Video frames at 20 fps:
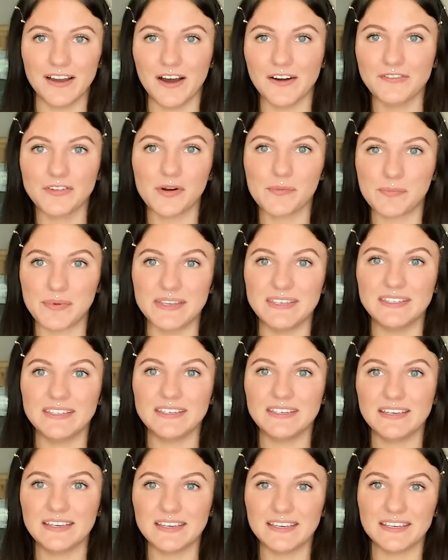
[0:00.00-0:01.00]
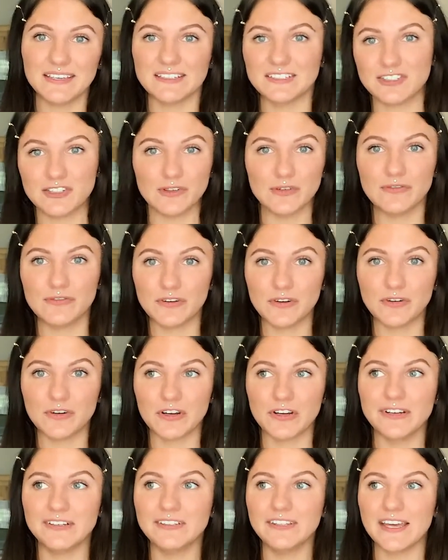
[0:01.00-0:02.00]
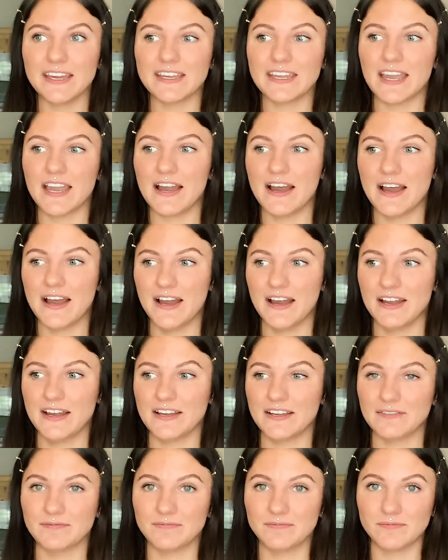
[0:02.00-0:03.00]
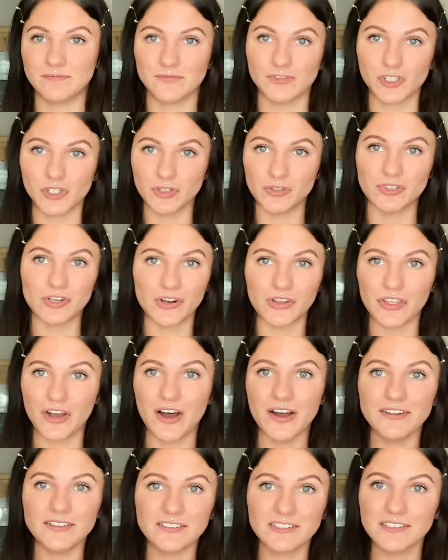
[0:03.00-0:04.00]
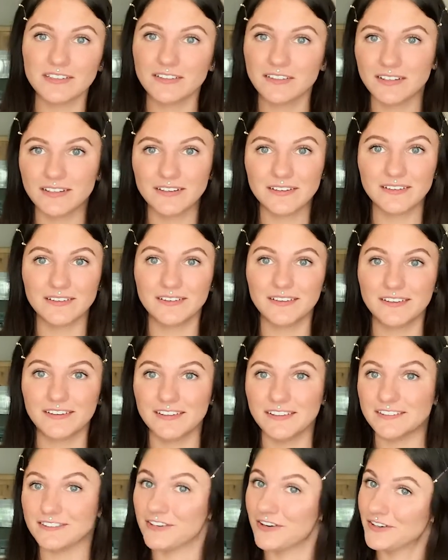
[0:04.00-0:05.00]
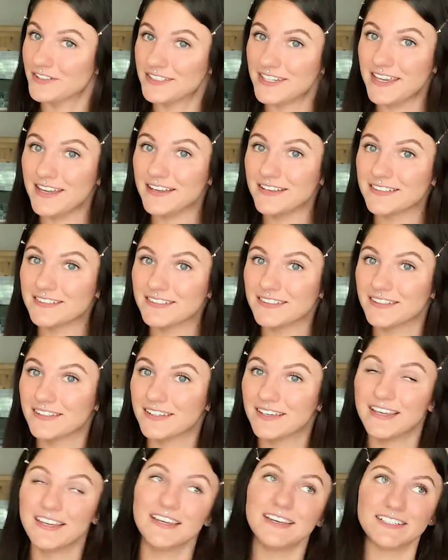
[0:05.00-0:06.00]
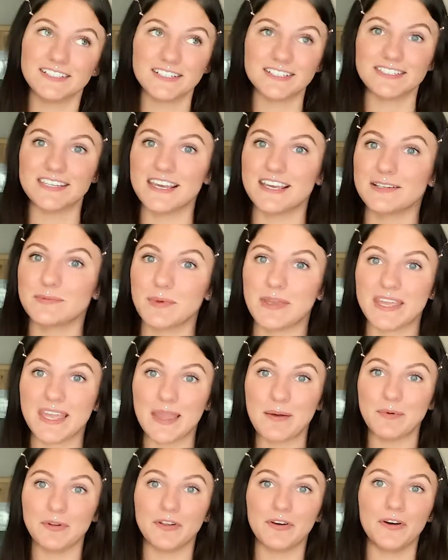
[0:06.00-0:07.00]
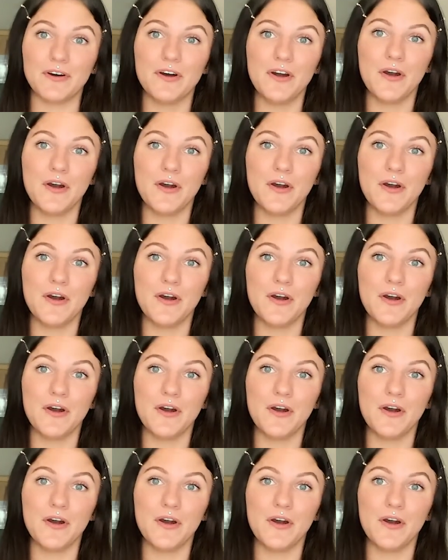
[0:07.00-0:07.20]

your being to feel good, like I choose your thoughts. That's all it takes. It just takes being able to